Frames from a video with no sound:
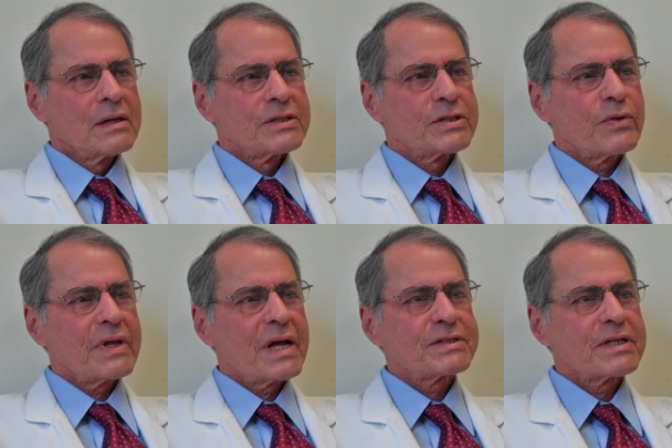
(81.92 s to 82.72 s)
so in
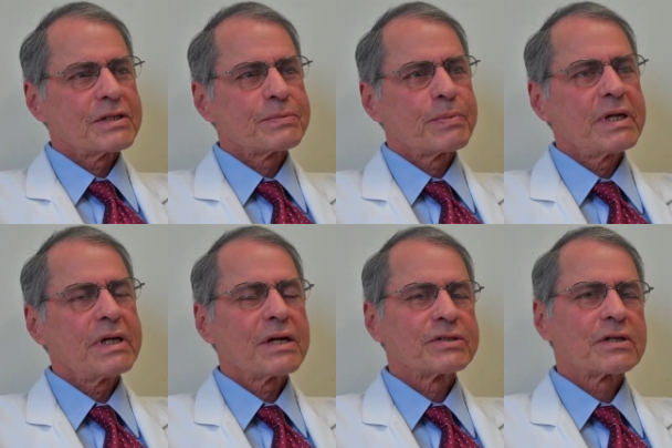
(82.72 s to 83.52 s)
that sense,
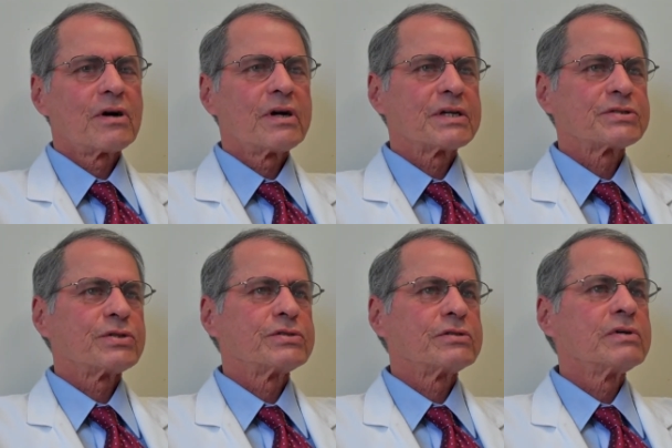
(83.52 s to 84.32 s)
pediatric cardiac
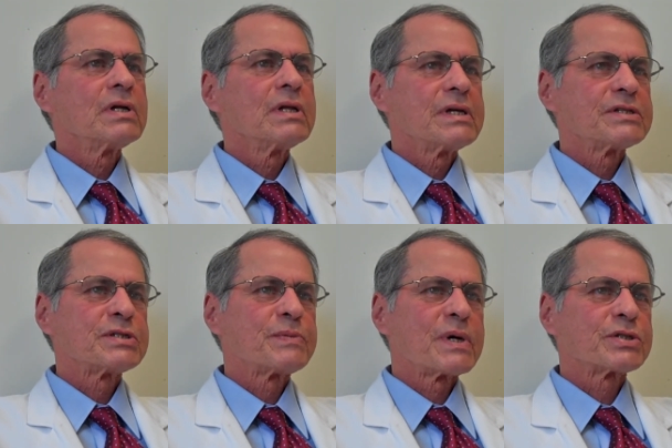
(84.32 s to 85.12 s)
surgery really is a
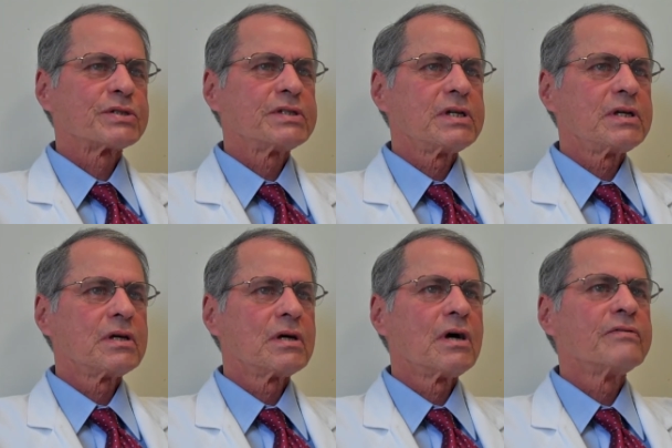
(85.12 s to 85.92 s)
specialty
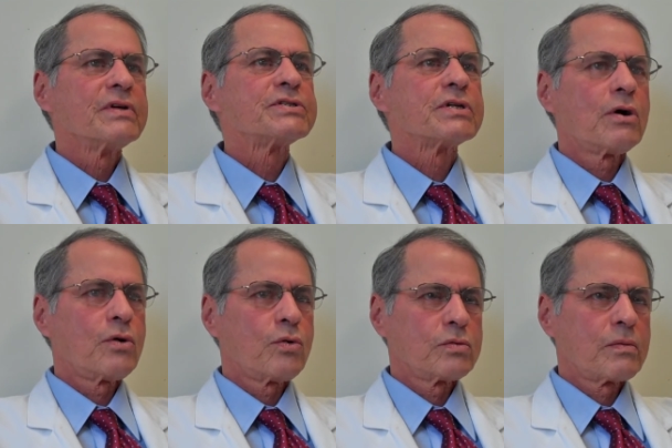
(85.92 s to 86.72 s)
of its
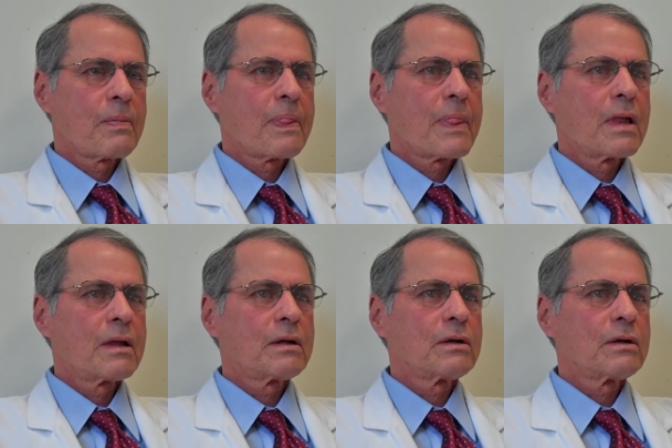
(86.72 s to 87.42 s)
own, uh,